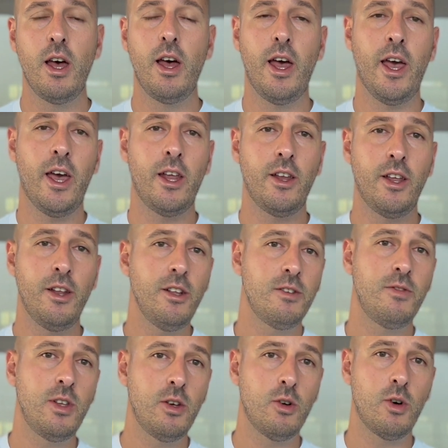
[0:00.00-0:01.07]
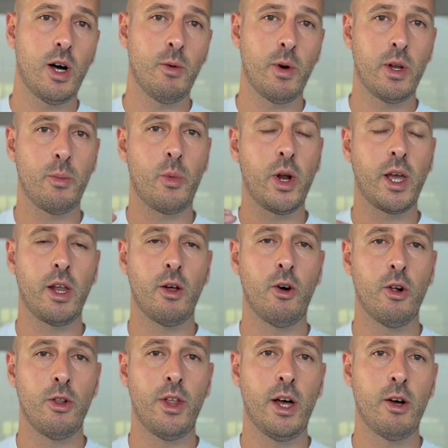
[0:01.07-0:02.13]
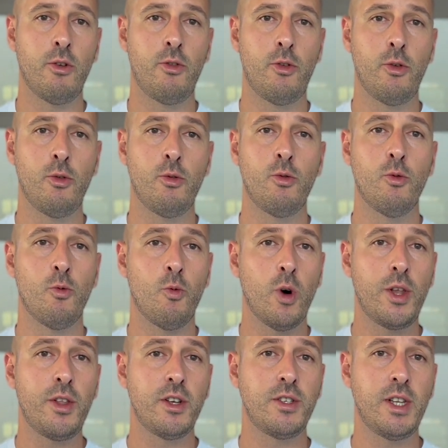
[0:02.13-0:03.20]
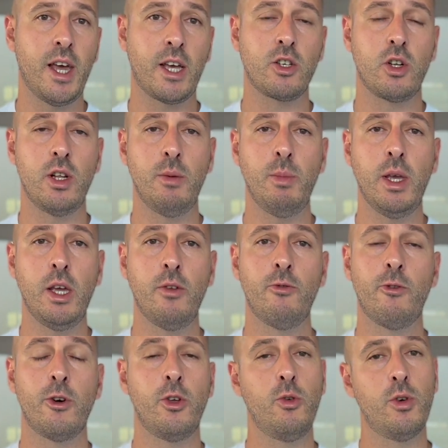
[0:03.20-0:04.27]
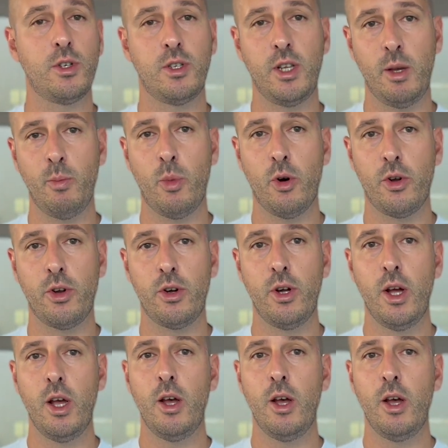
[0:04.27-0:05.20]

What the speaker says: And in this video, I want to break it all down to what does it actually mean for you as an importer